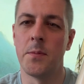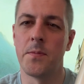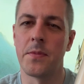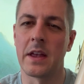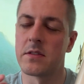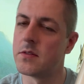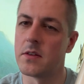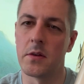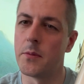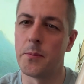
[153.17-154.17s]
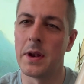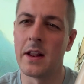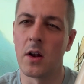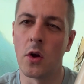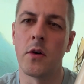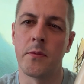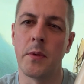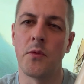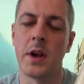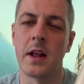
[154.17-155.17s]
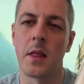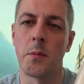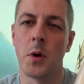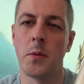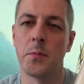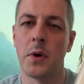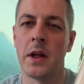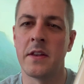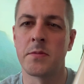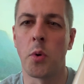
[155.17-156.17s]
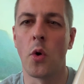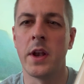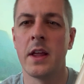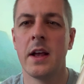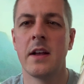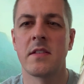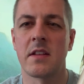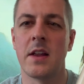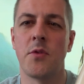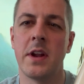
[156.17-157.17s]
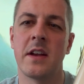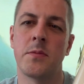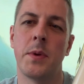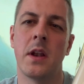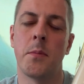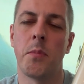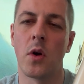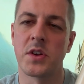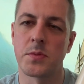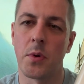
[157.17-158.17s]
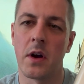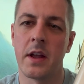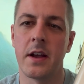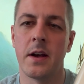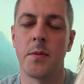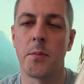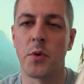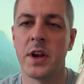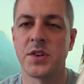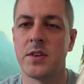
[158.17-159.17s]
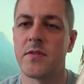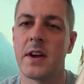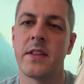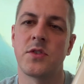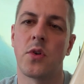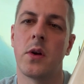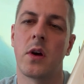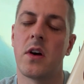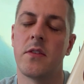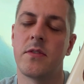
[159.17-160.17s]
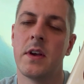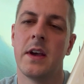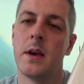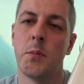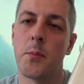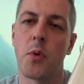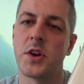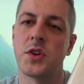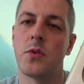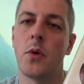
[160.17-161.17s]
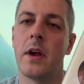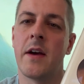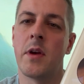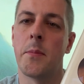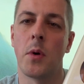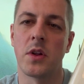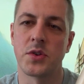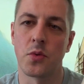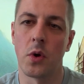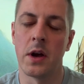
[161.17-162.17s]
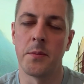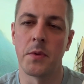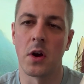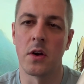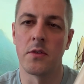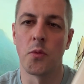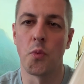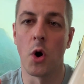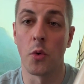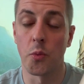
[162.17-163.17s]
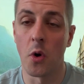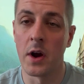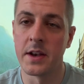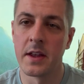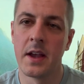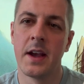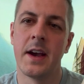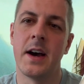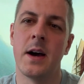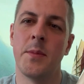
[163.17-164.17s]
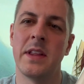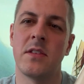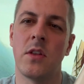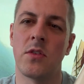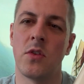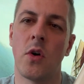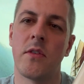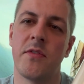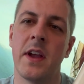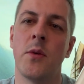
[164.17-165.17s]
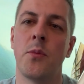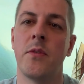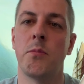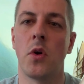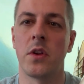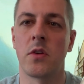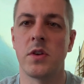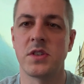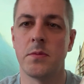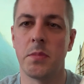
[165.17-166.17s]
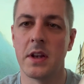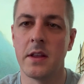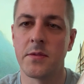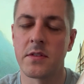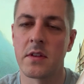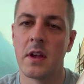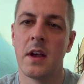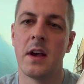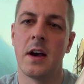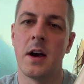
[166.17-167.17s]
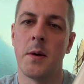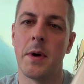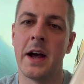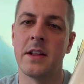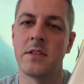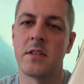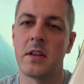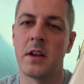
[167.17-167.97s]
That's been been reading at the moment, but at this point, slavery has been abolished by the British. In fact, they're trying to kind of put pressure to have it abolished kind of worldwide. It does not fit in with modern Christian beliefs, and